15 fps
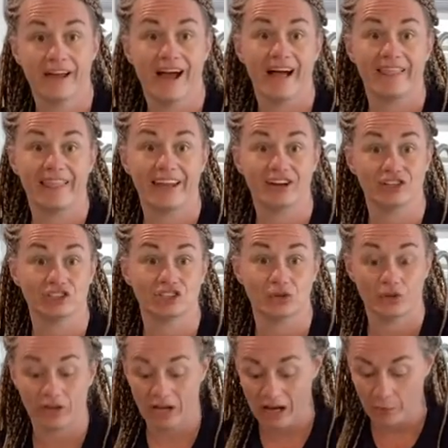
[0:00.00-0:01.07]
And then I'll show
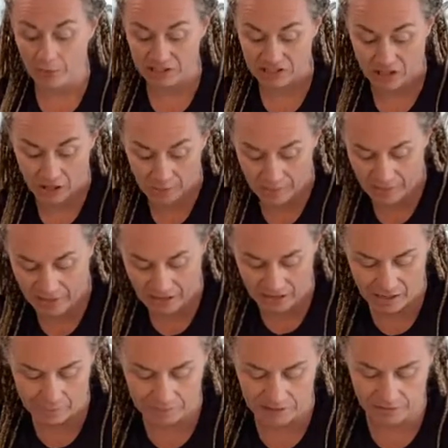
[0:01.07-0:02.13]
you how we top that
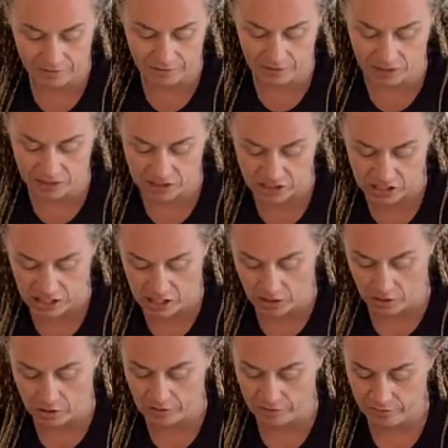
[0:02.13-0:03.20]
up to finish that
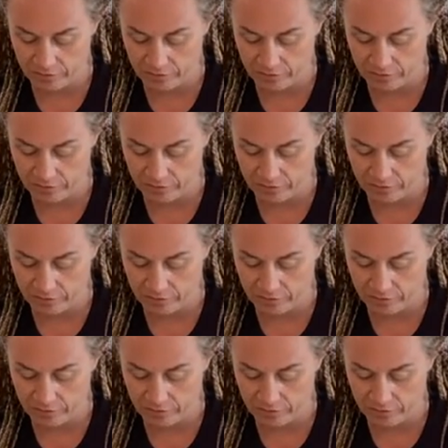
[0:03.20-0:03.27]
off.